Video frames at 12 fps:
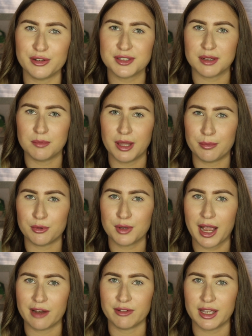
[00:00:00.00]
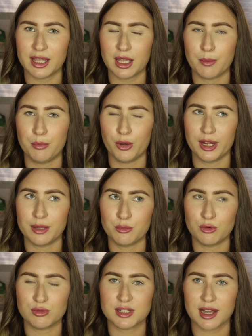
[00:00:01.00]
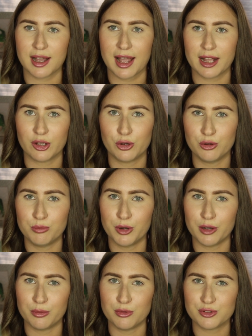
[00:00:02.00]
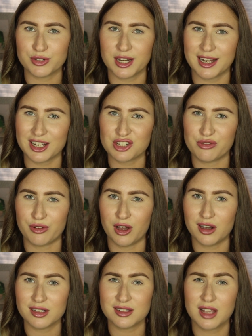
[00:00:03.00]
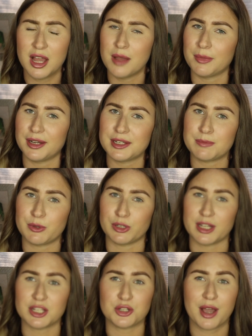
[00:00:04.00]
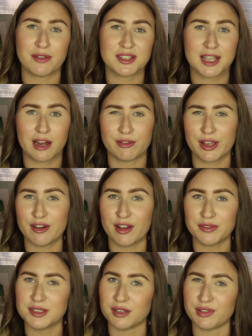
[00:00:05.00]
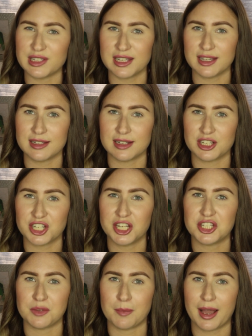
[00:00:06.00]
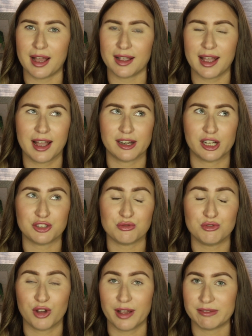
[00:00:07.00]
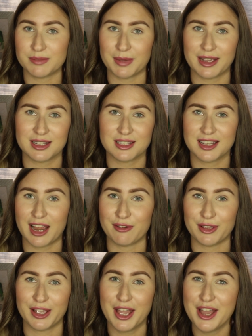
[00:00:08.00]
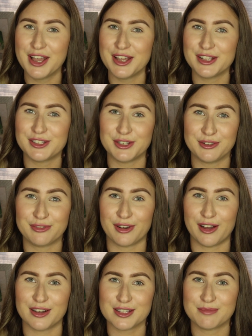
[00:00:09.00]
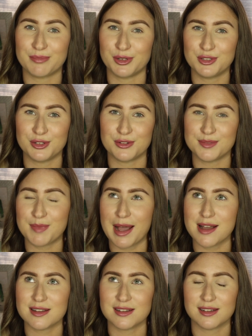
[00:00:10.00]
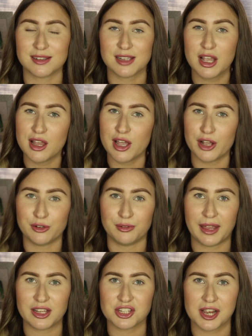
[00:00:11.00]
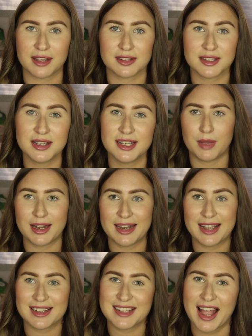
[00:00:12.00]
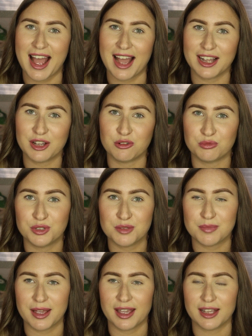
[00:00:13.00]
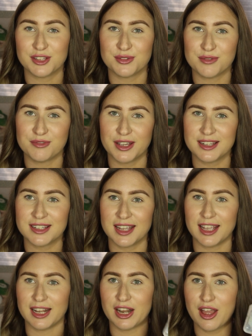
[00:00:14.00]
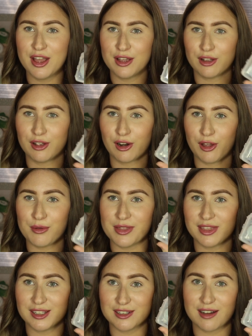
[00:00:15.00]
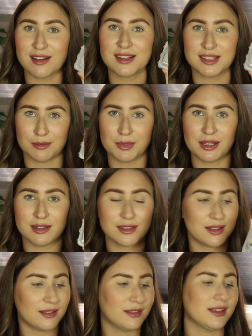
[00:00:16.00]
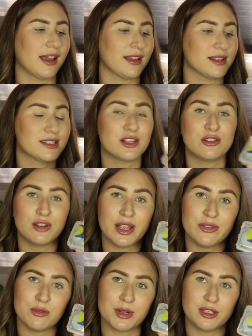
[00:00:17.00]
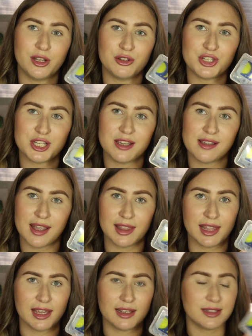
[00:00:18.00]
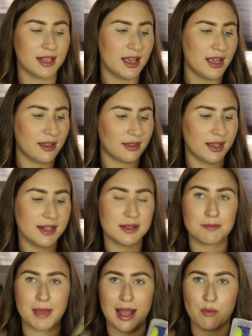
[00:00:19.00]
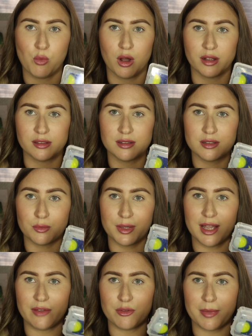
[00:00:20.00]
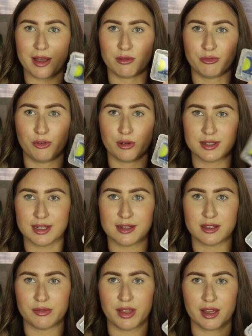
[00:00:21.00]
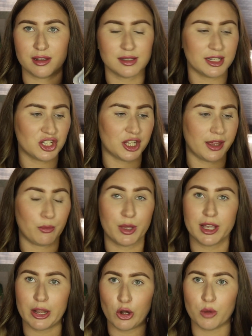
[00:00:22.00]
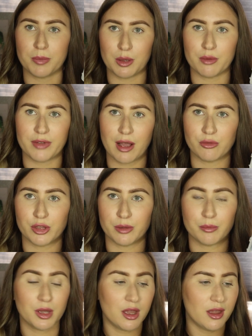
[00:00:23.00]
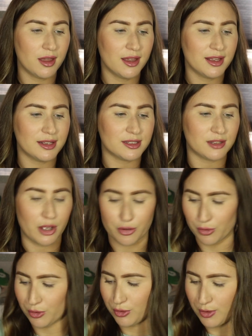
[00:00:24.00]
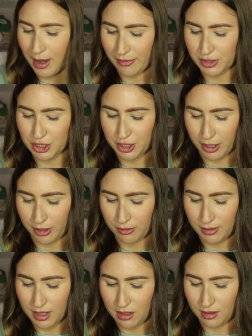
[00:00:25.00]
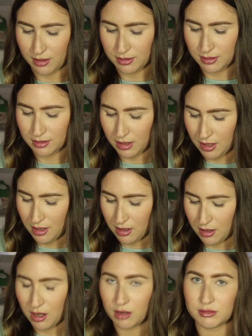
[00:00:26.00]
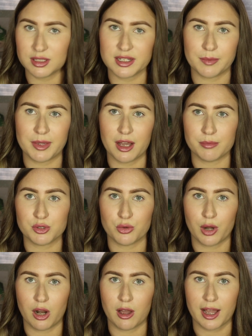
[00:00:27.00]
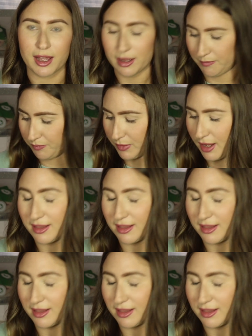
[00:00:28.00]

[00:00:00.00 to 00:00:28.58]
know some people carry boiling water and cold boiled water in an extra flask, but let's be honest, you have to carry enough stuff as it is in a changing bag, and I do not have space to carry 2 flasks, bottles, powders and all that jazz. My next hack would be to invest in glow in the dark dummies. Yes, not everyone knows you can get these. These are MAM ones. We have about 4 sets of these, literally we cannot be without them. So all you have to do is hold the dummy up to a light.